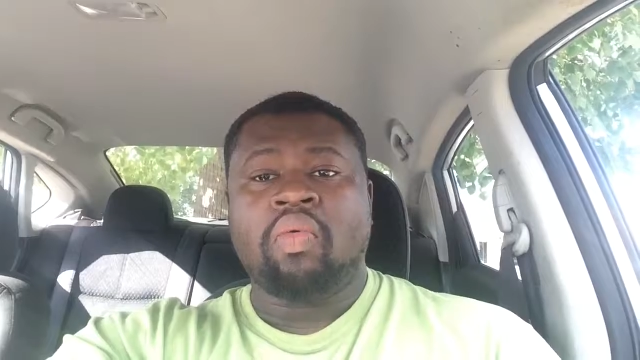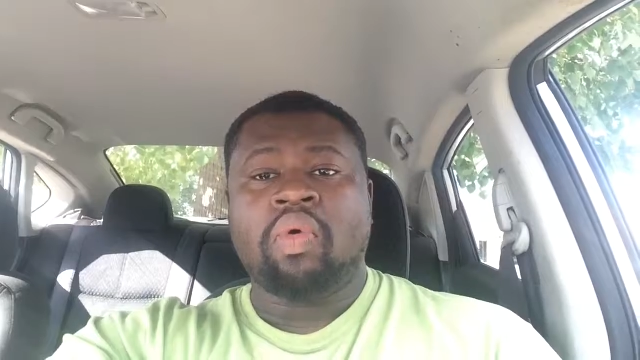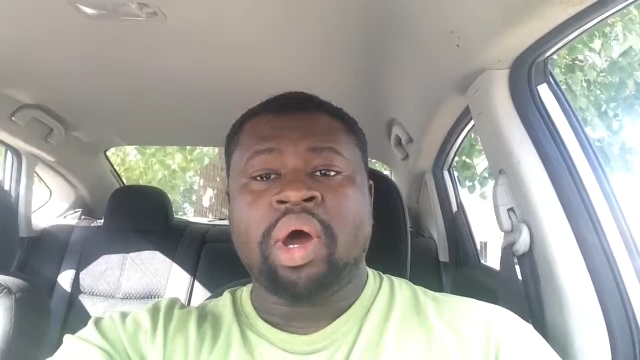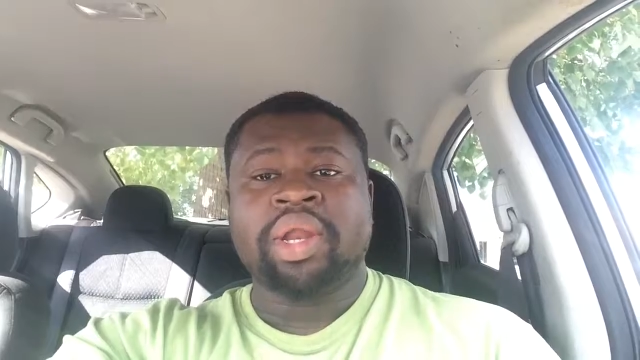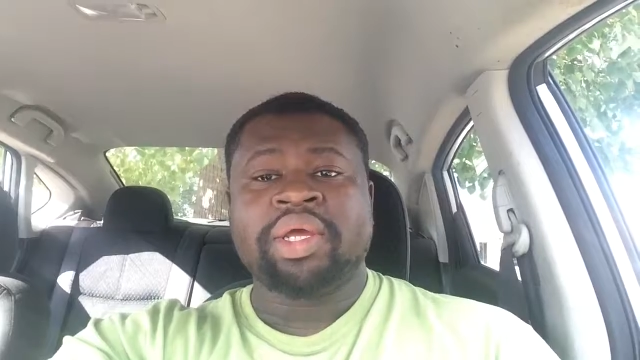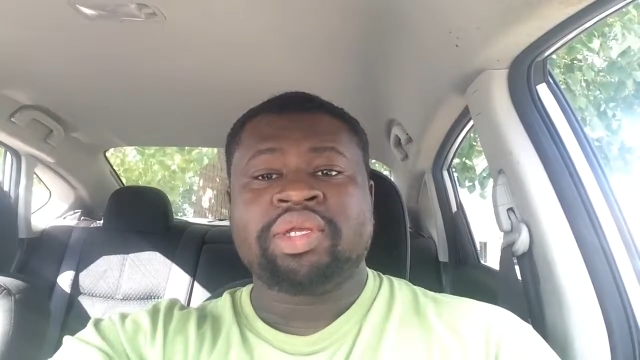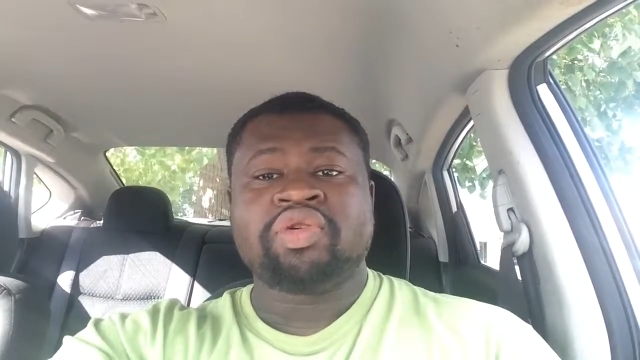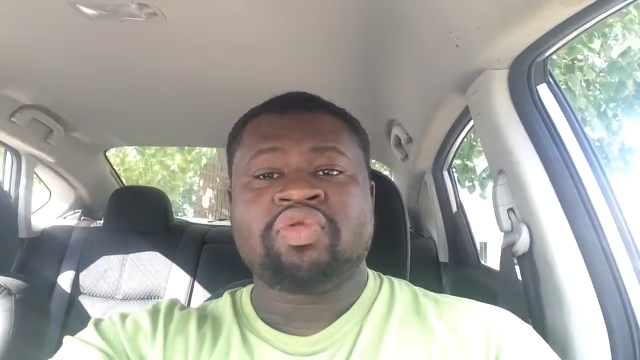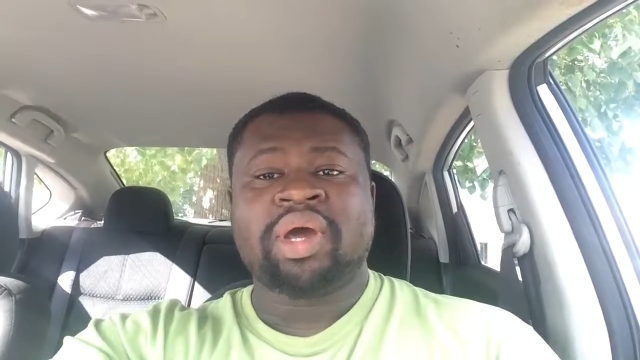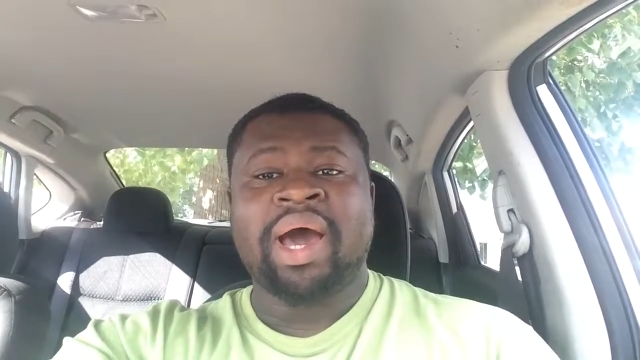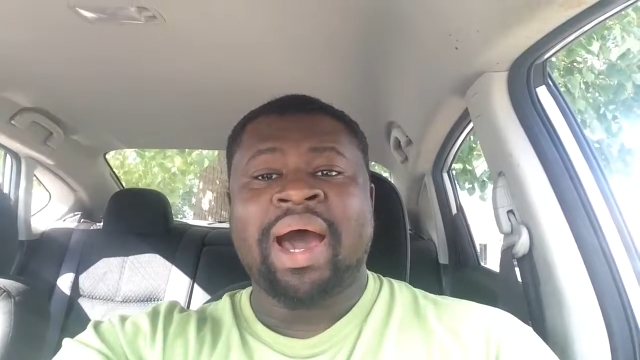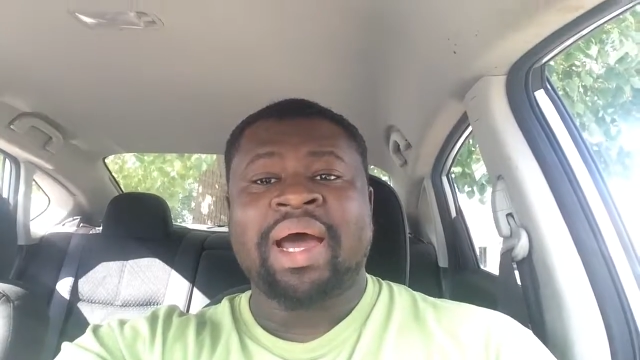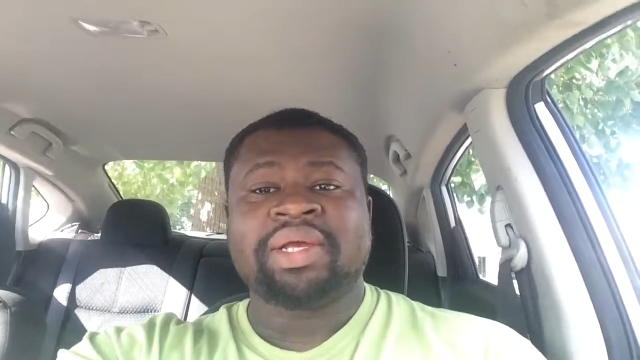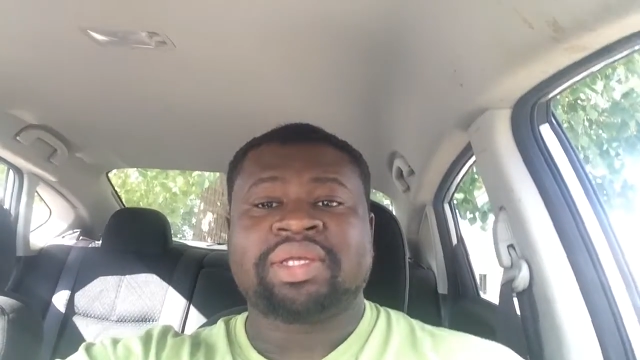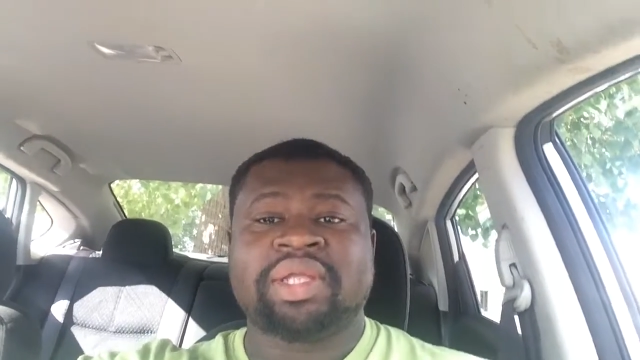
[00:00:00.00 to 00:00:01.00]
What did you
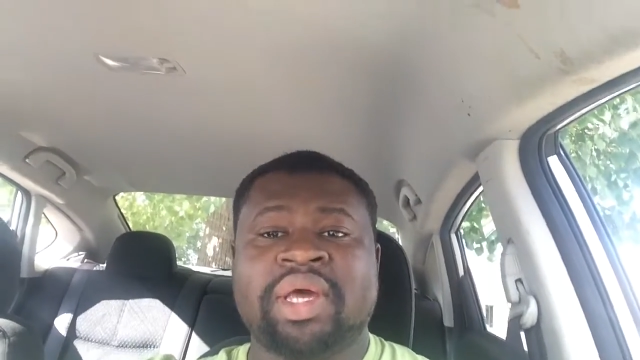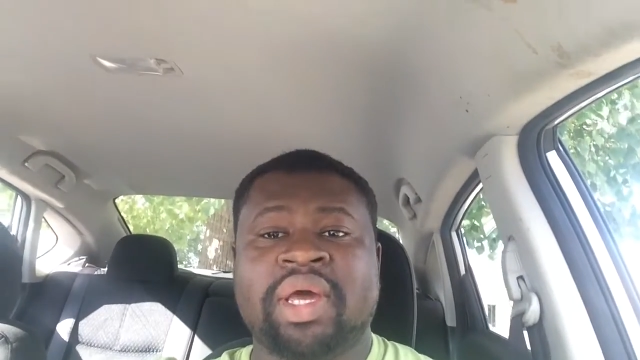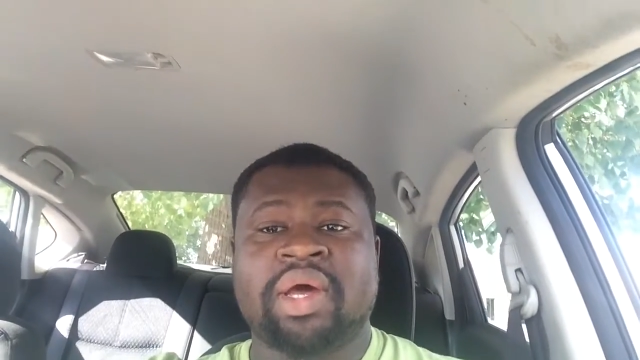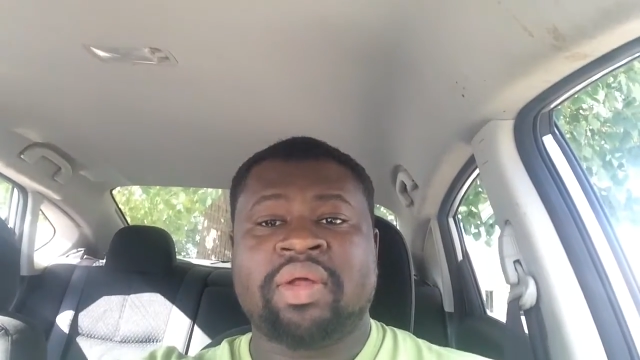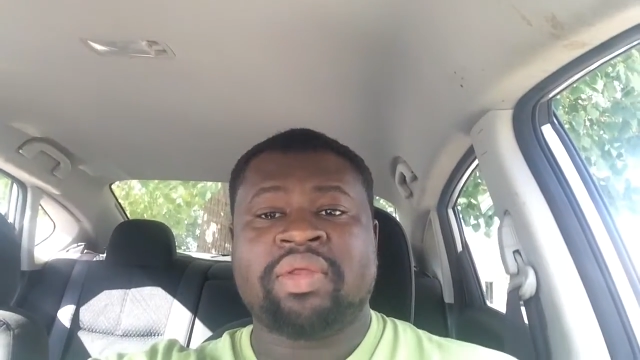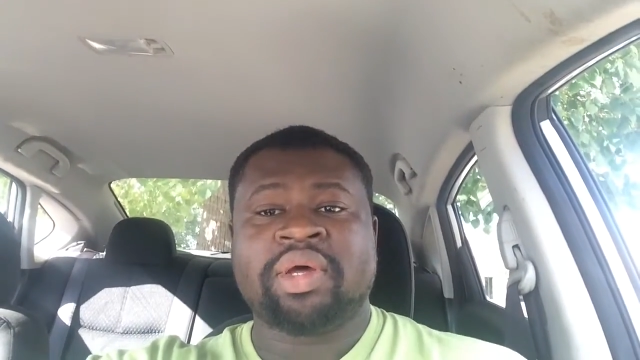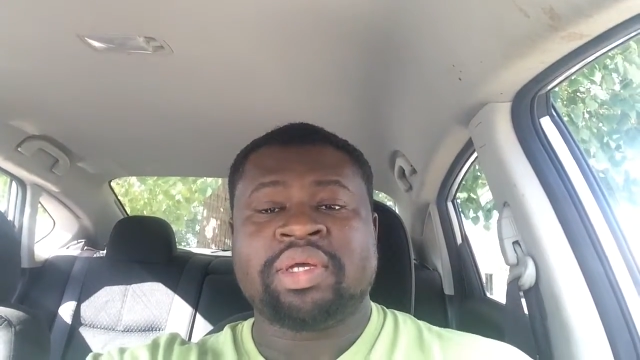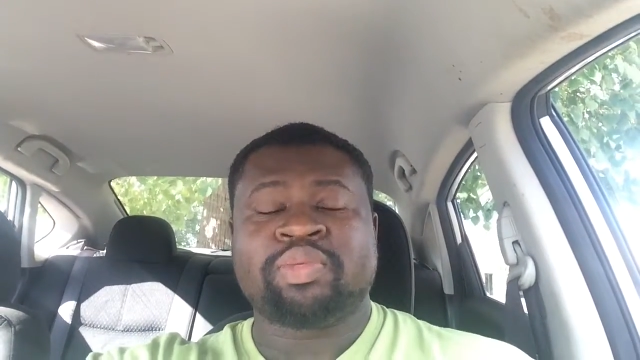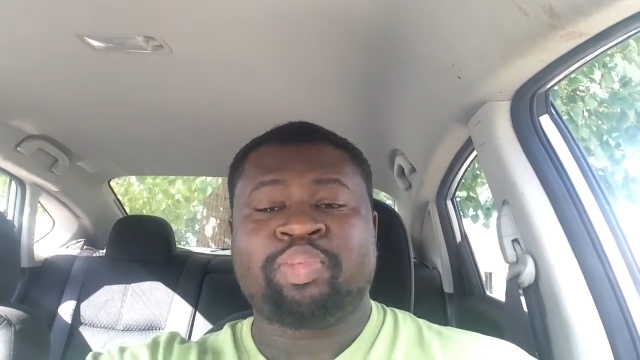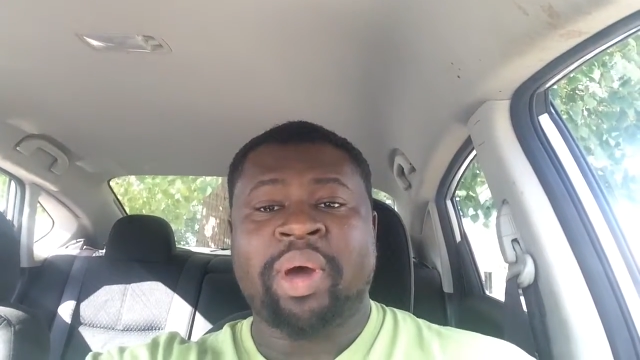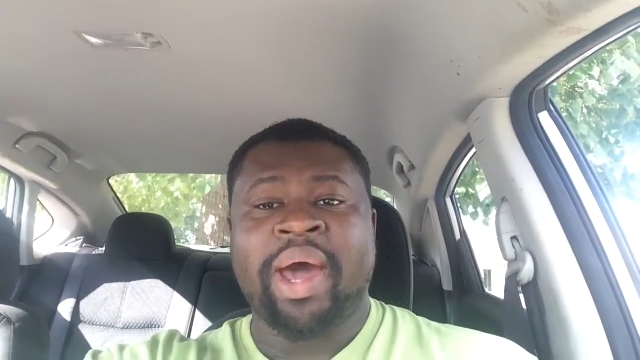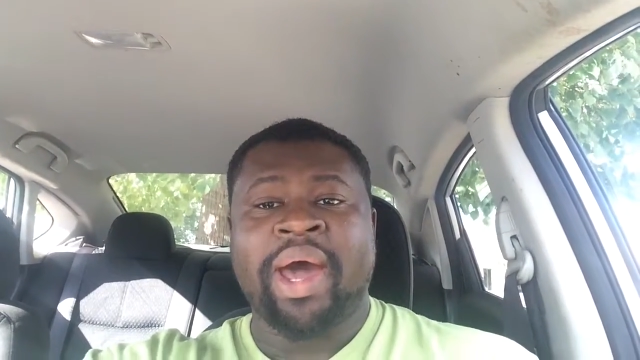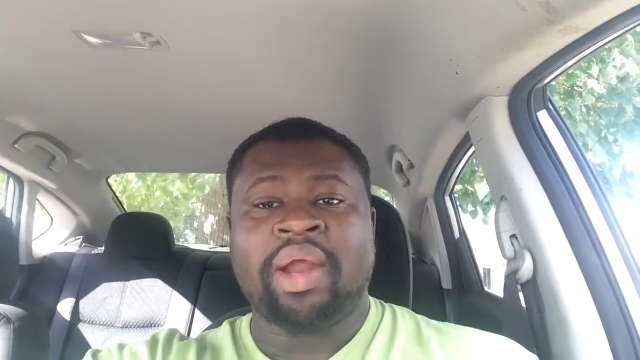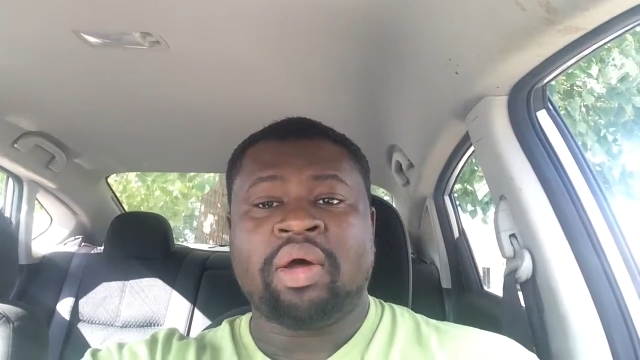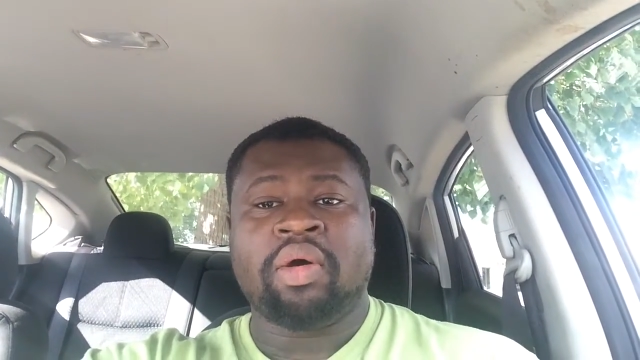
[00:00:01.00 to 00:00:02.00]
guys think of this
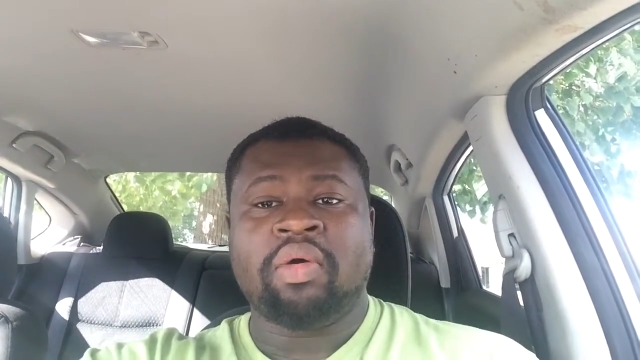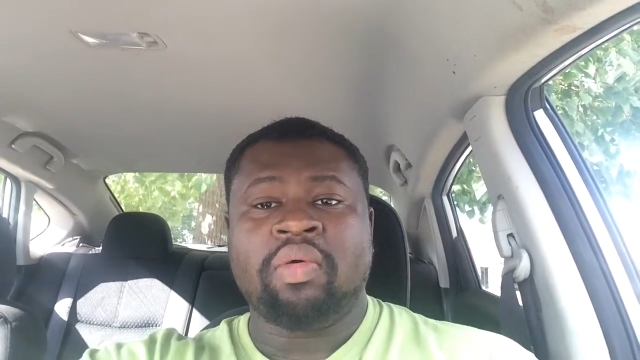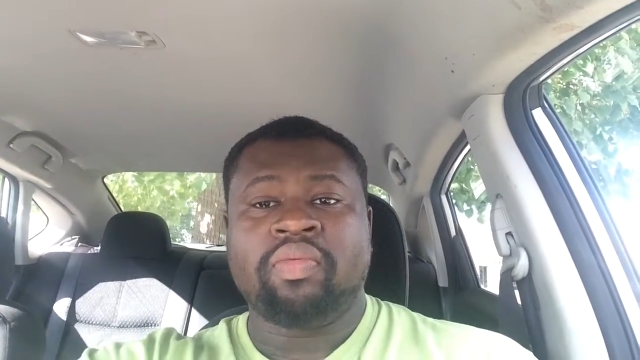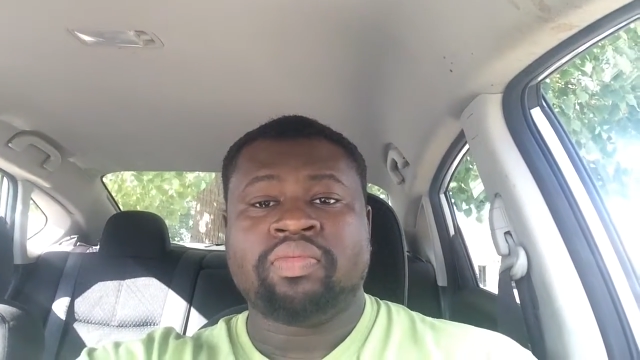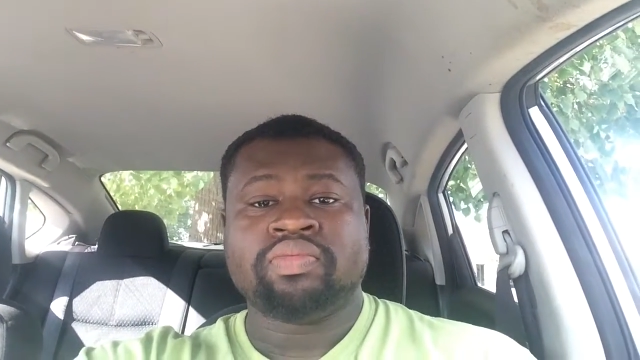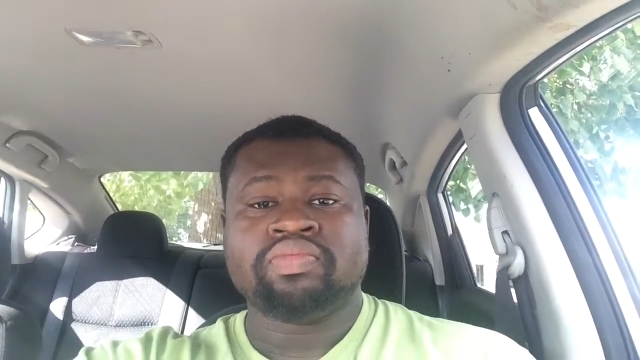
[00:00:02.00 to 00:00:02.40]
panel?